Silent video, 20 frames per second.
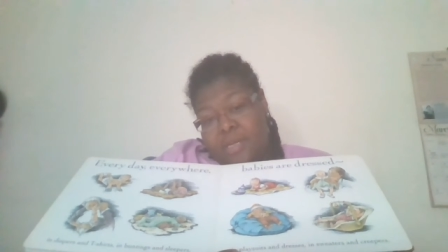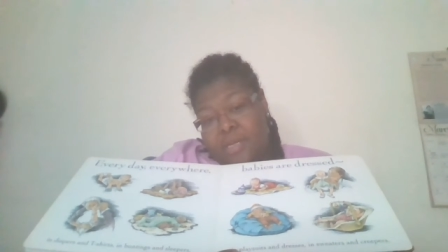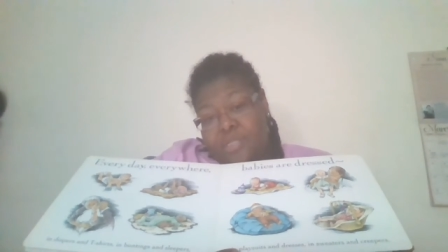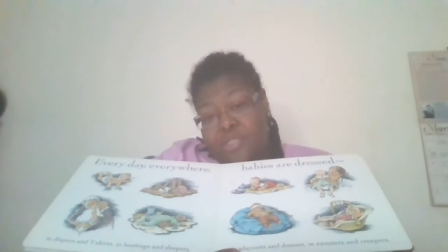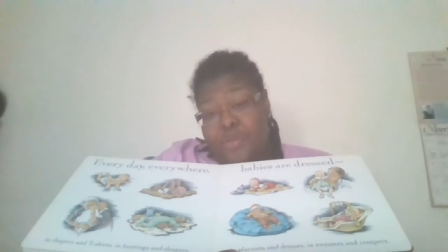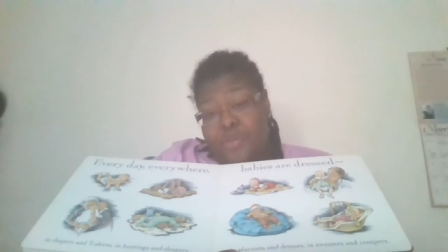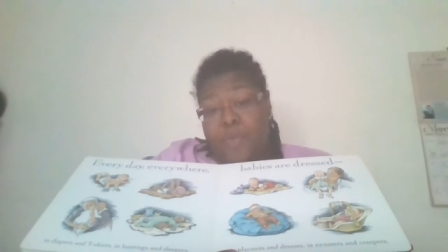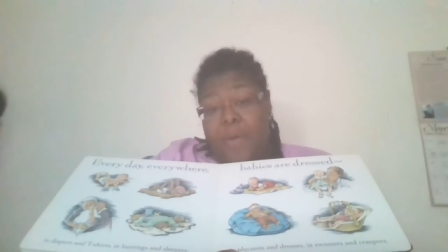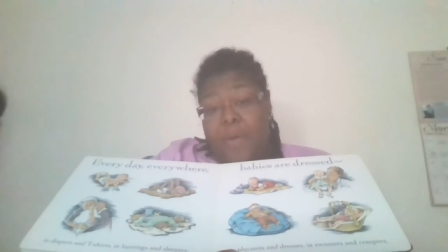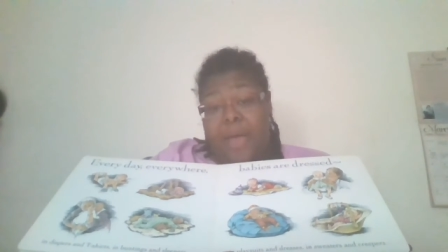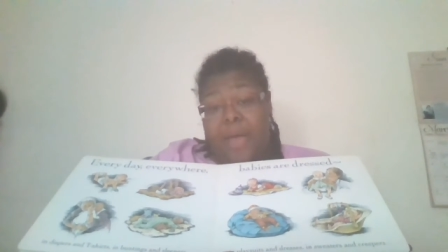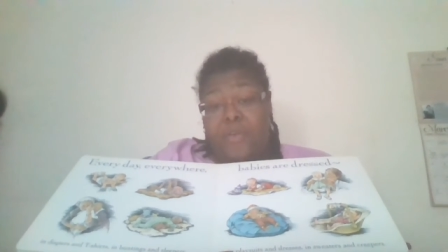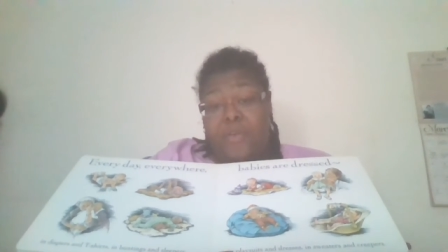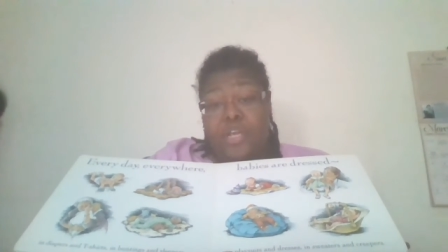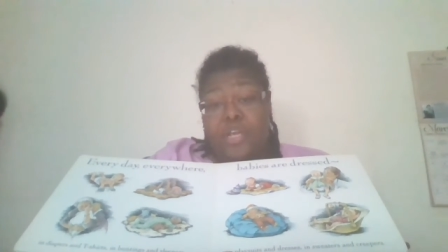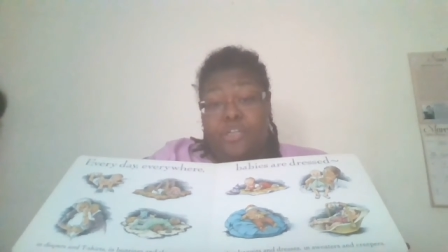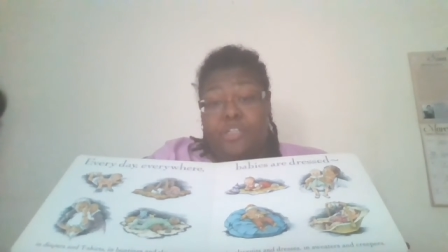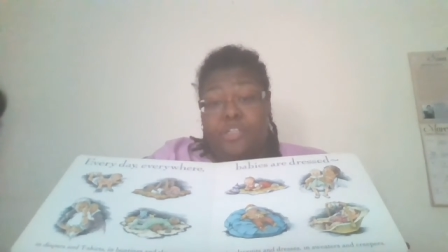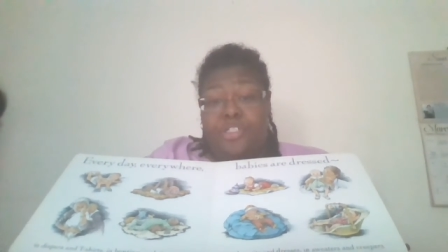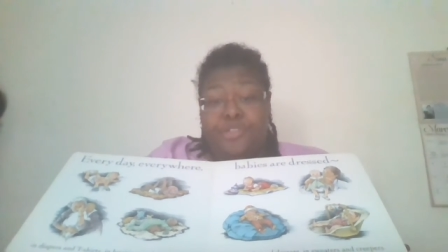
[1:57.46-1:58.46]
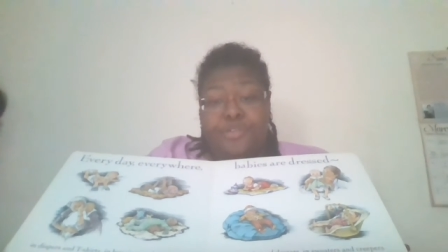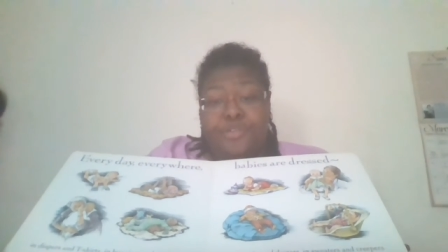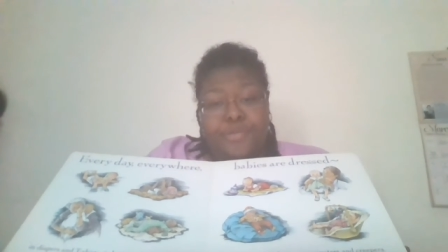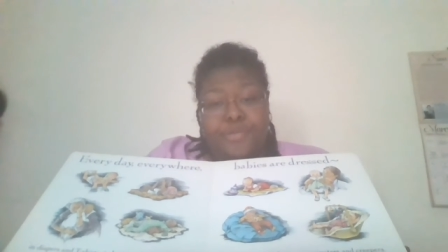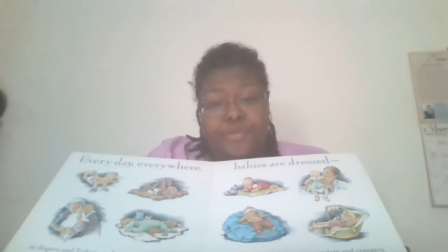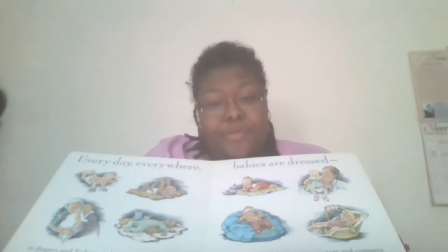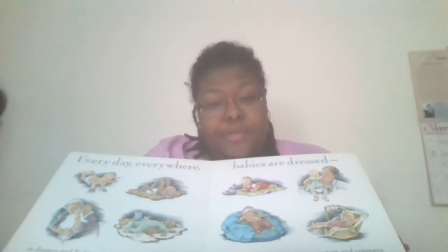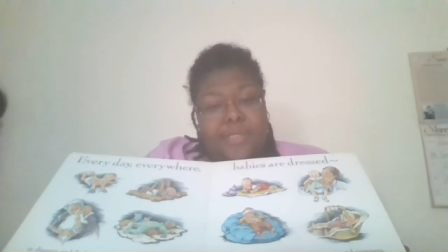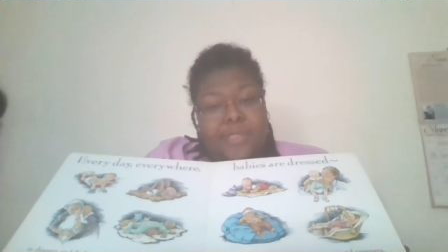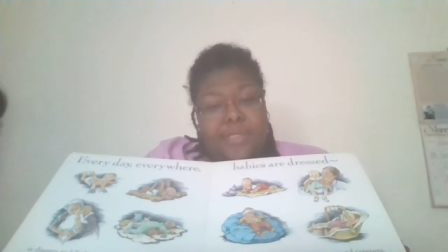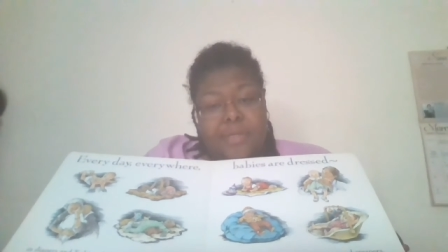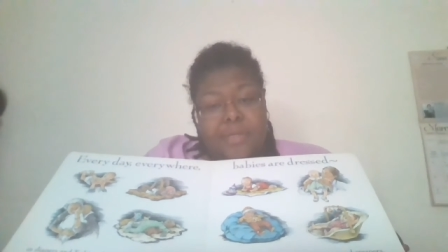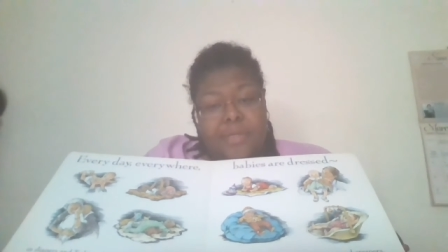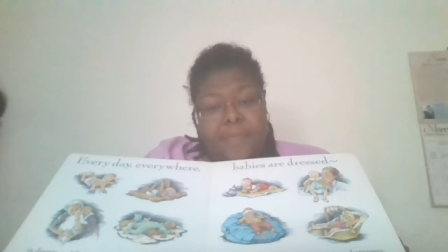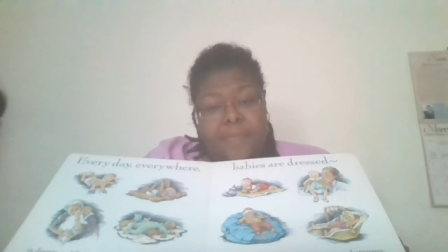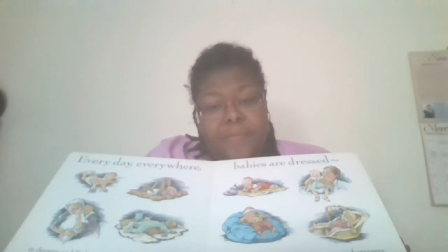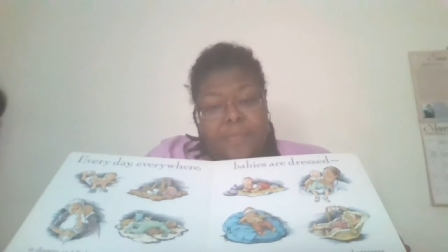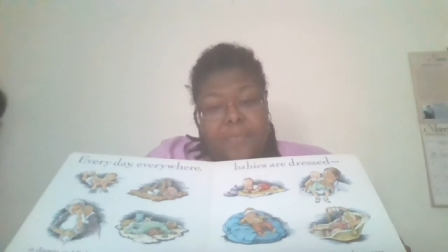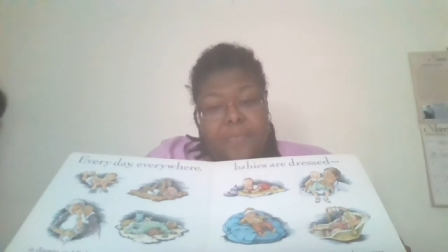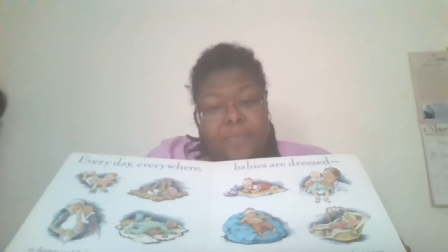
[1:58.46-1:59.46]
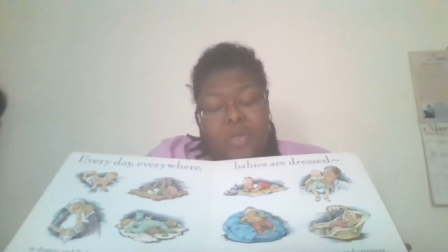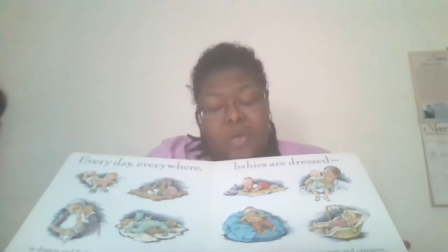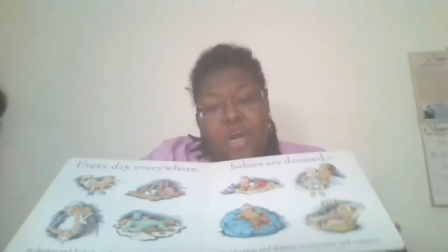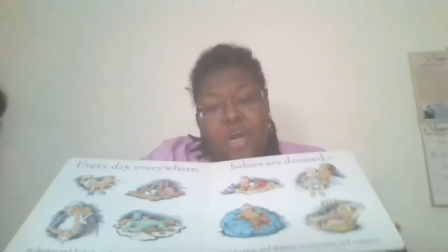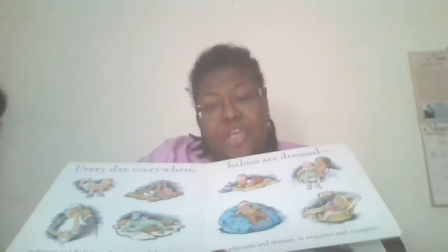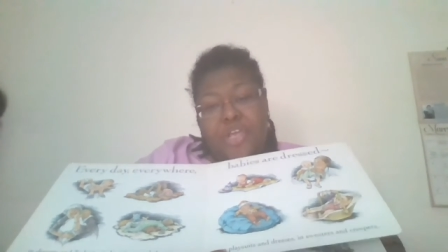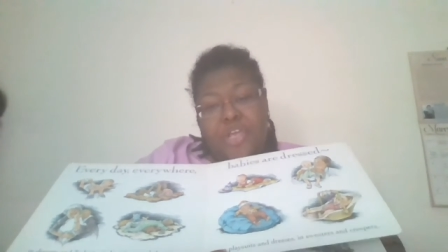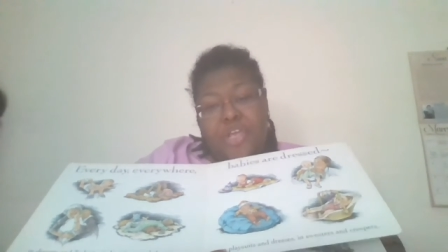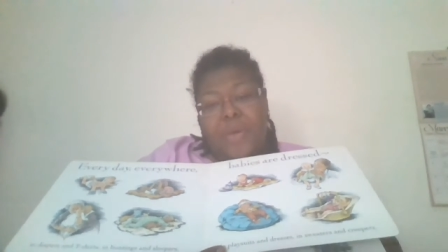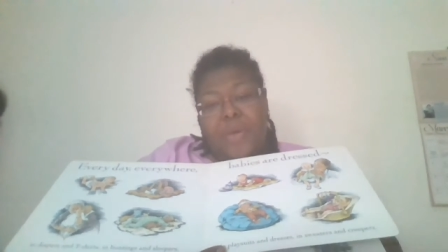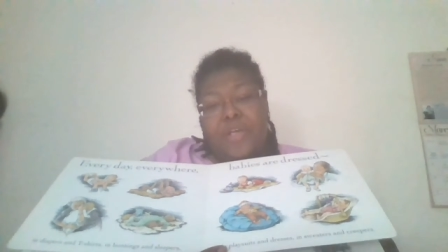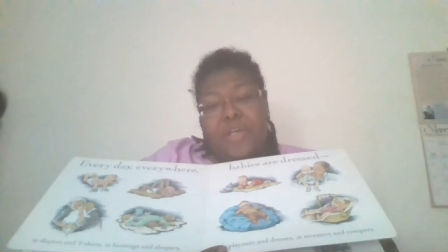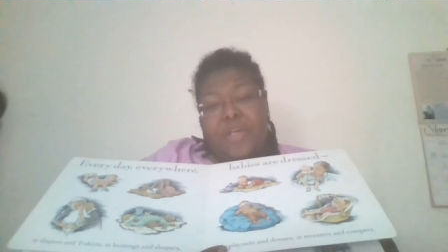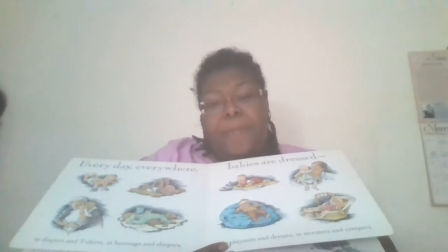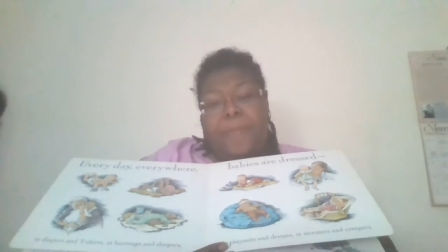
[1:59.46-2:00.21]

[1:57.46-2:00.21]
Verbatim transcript: Do you have on your shoes? Are you in your